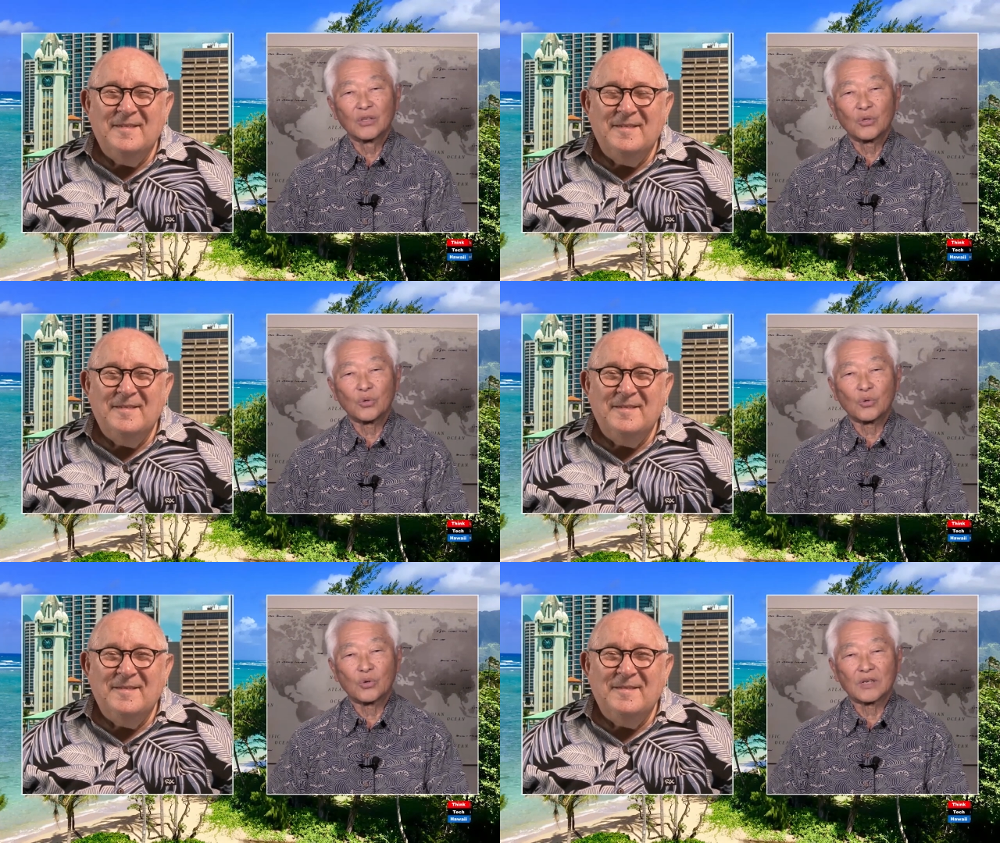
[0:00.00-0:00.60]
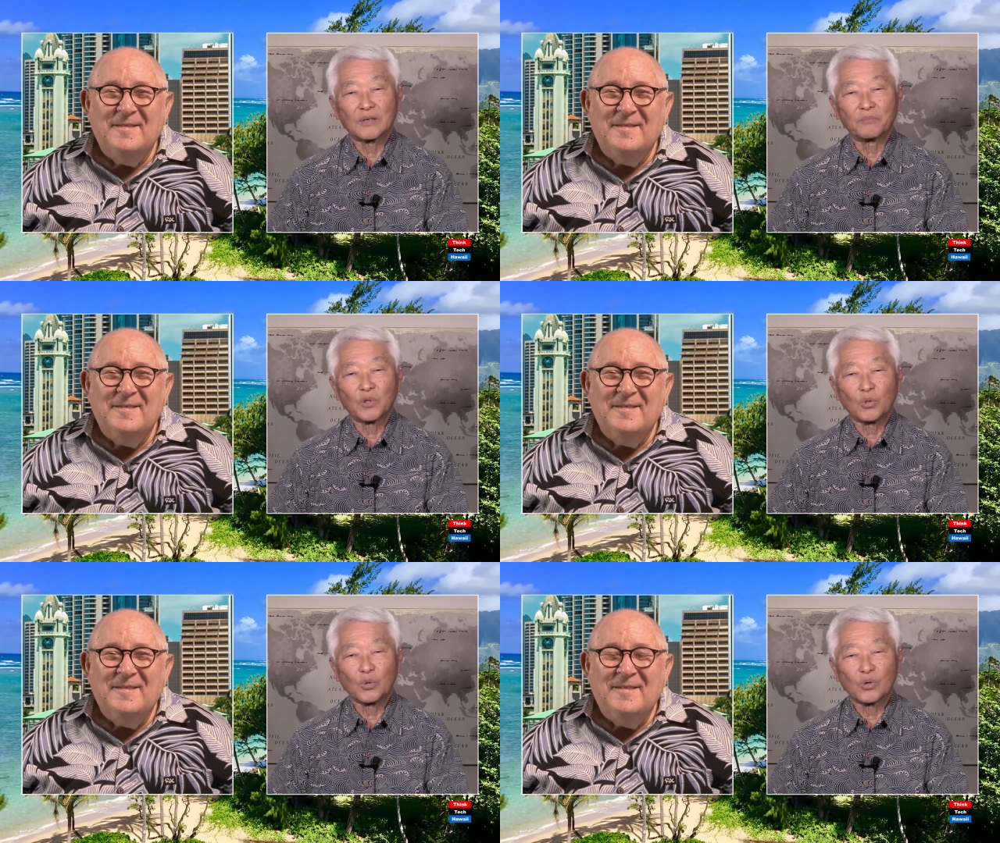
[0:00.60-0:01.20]
Speaker 1: you, uh,
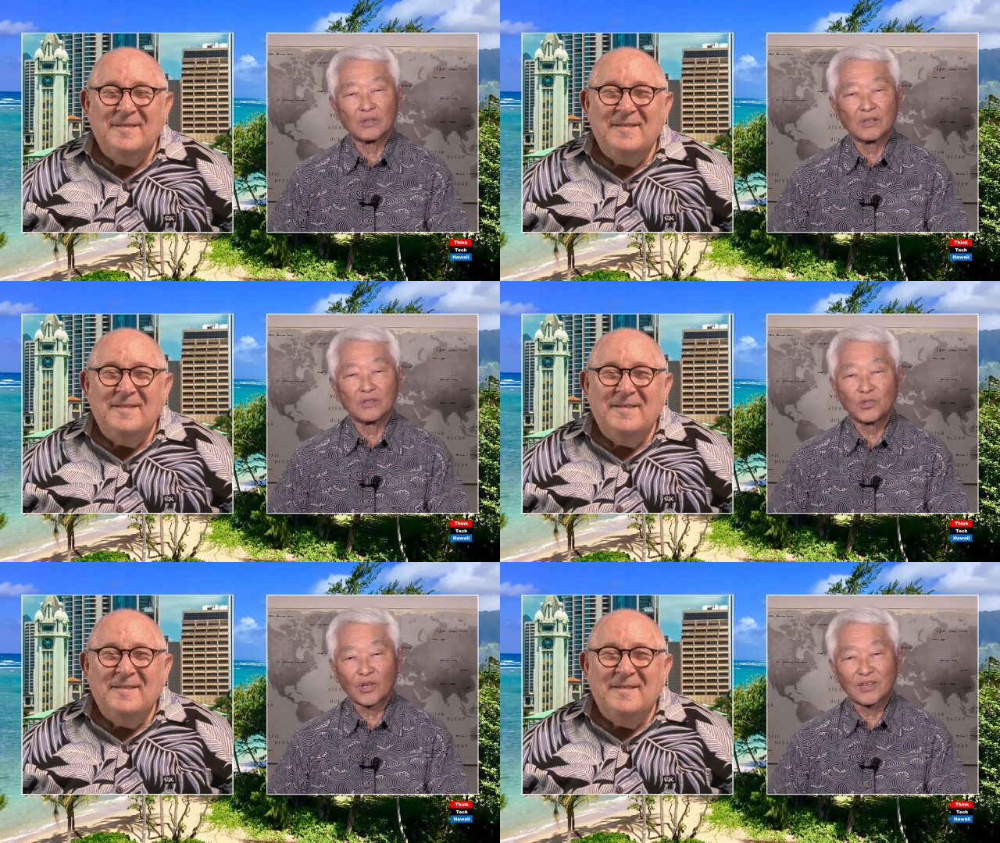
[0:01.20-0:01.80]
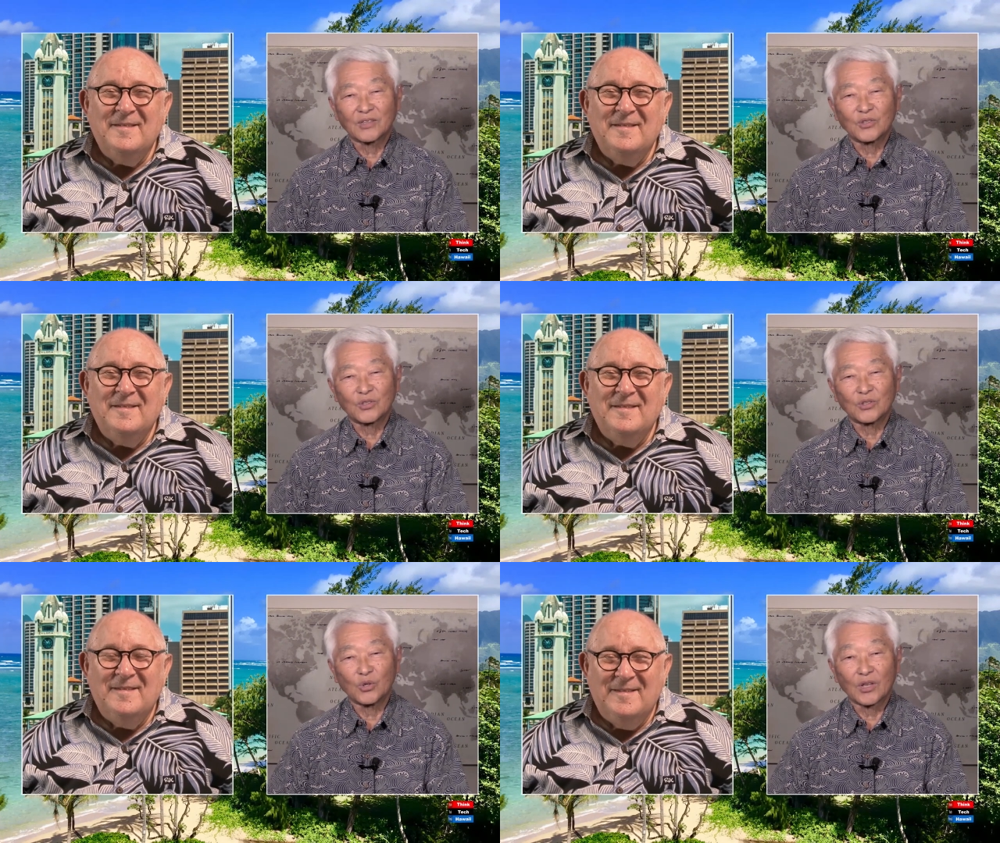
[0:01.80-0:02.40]
you do it in seconds,
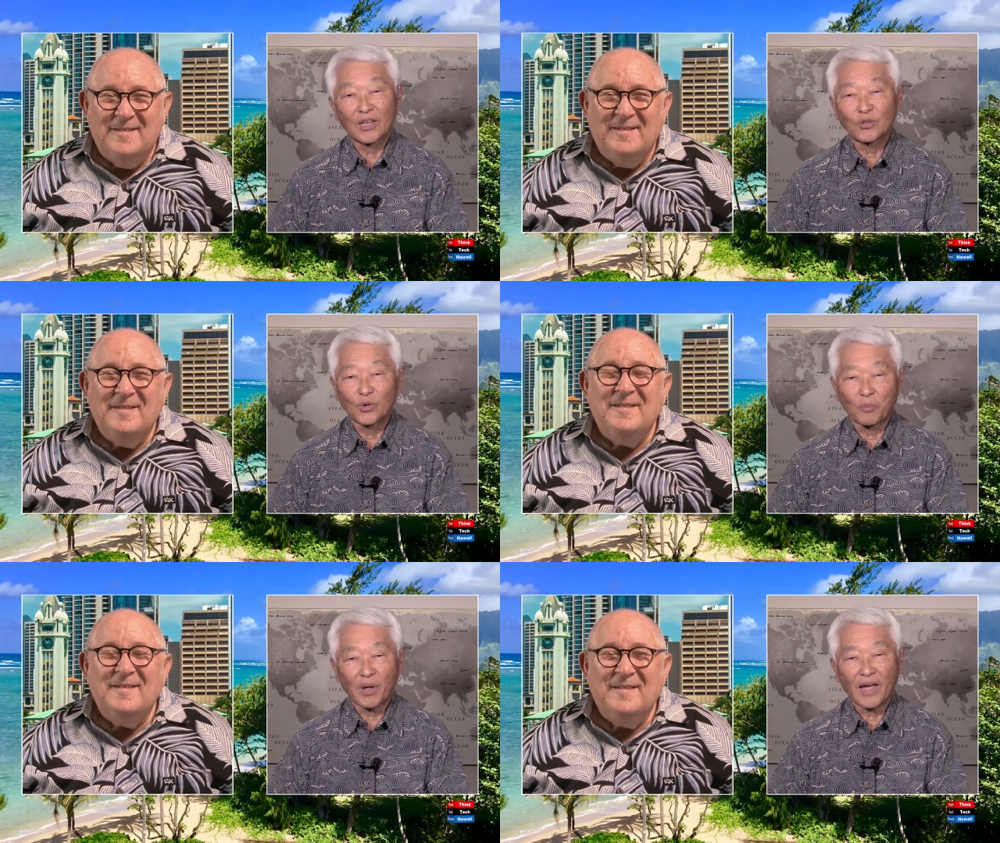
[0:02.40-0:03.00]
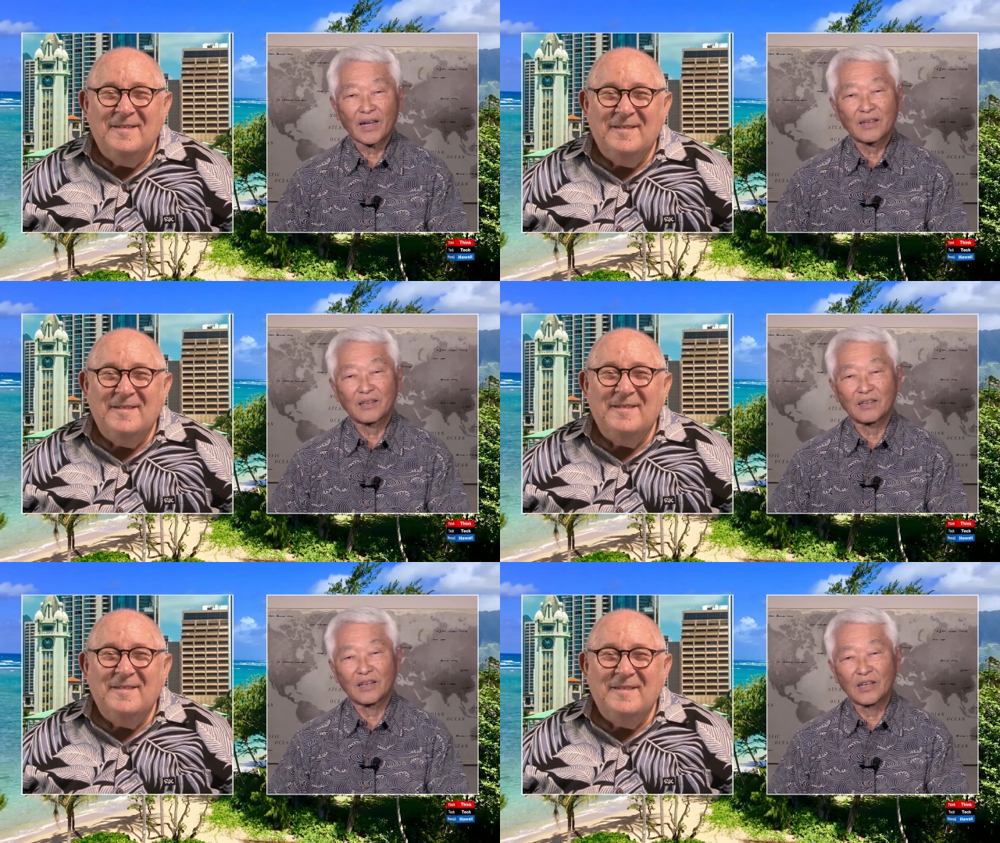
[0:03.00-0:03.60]
and you can't go back
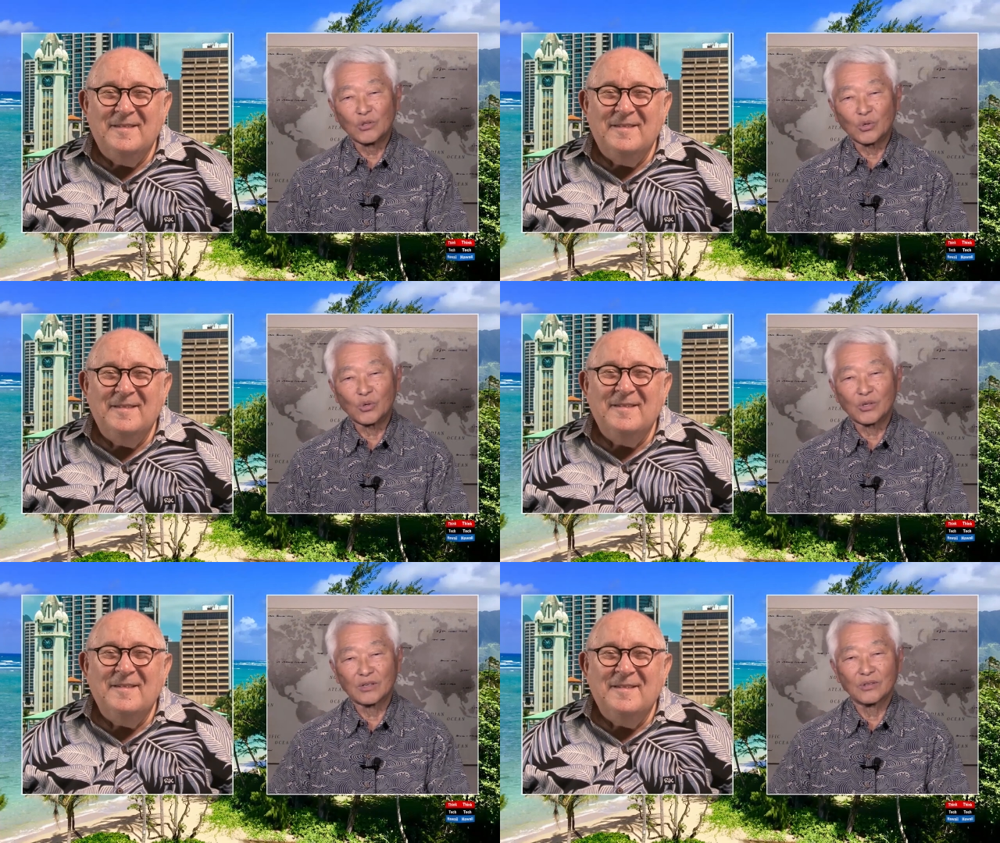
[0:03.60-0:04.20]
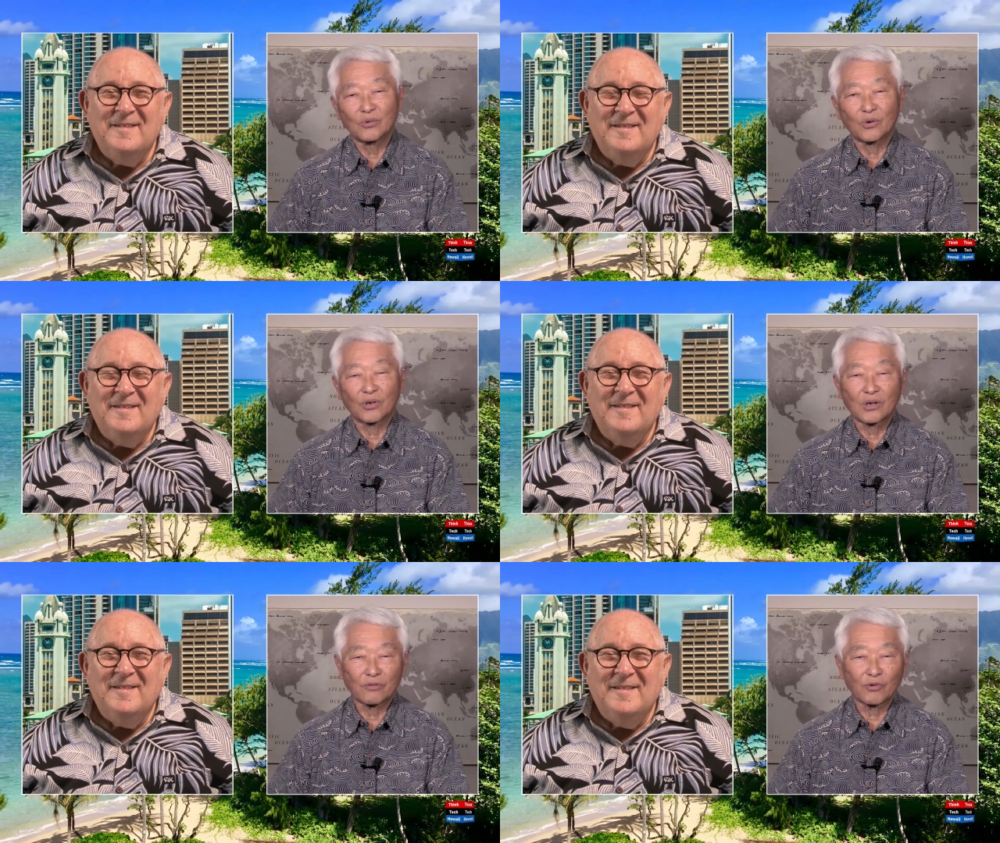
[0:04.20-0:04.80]
and undo it or
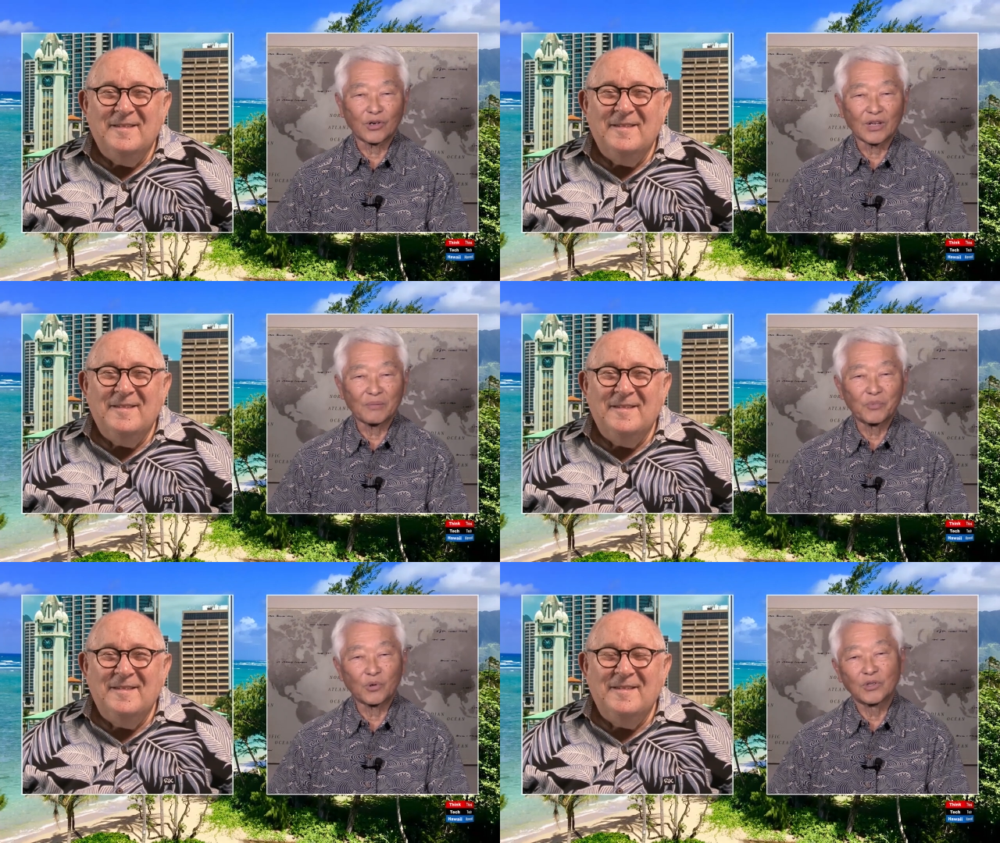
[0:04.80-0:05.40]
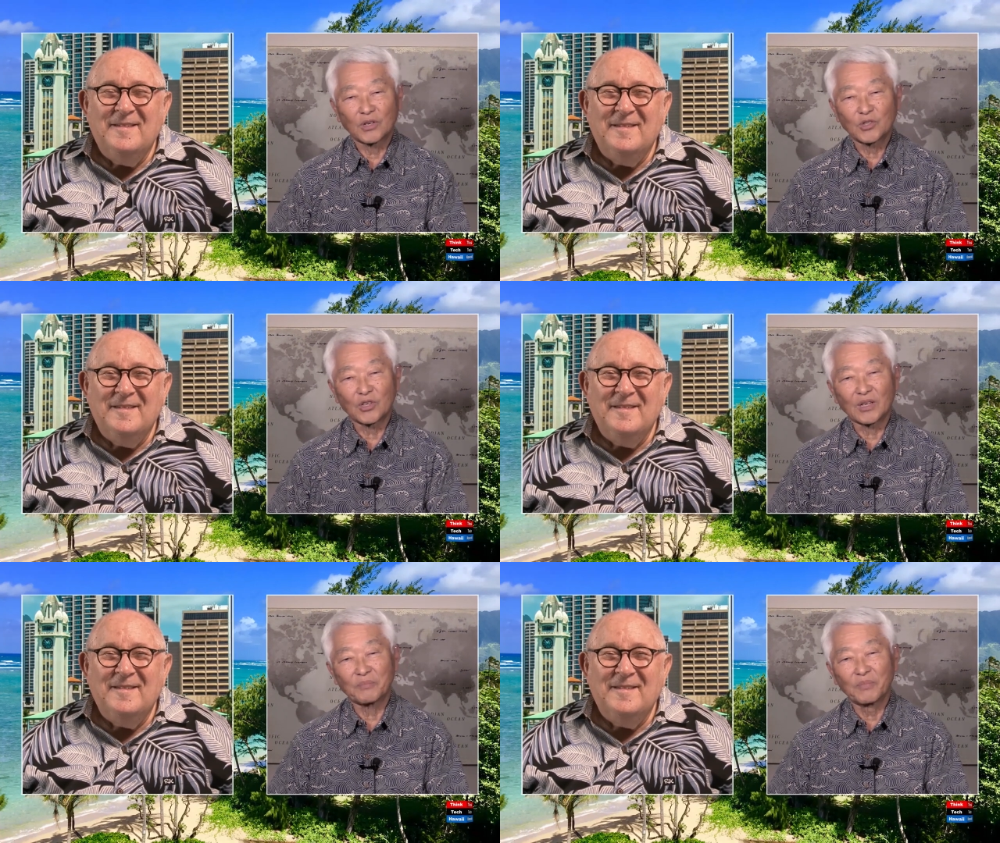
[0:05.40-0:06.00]
cover it up or touch it
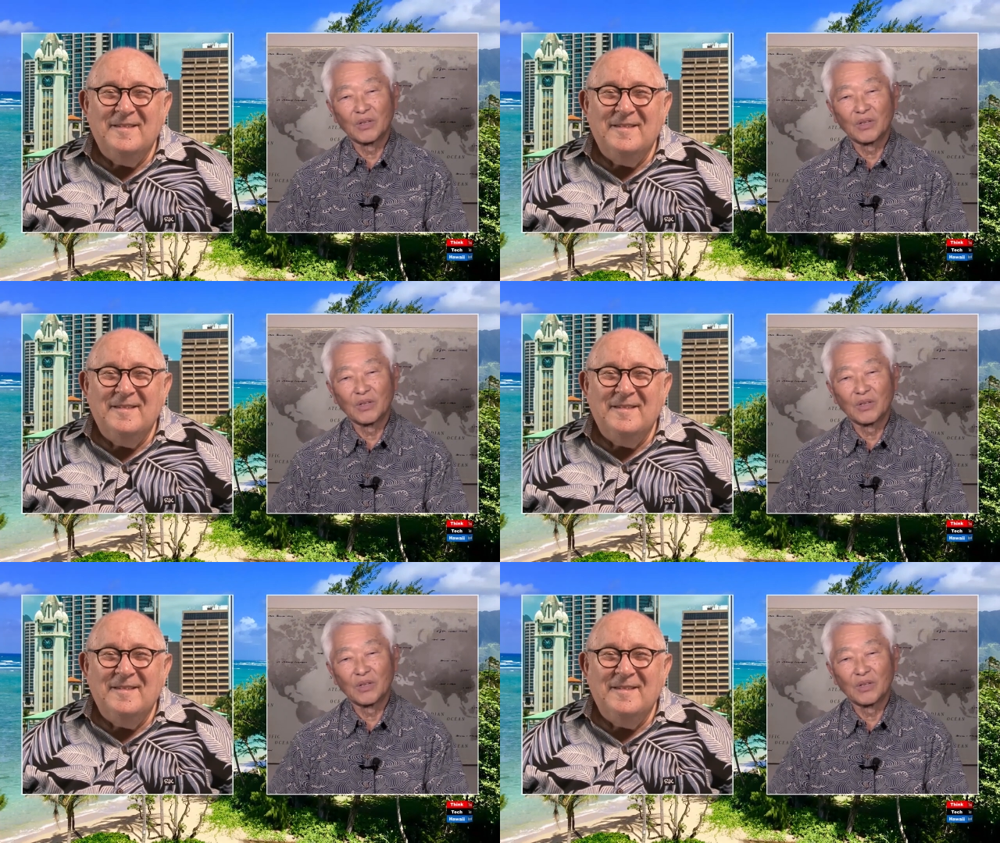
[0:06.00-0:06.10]
up.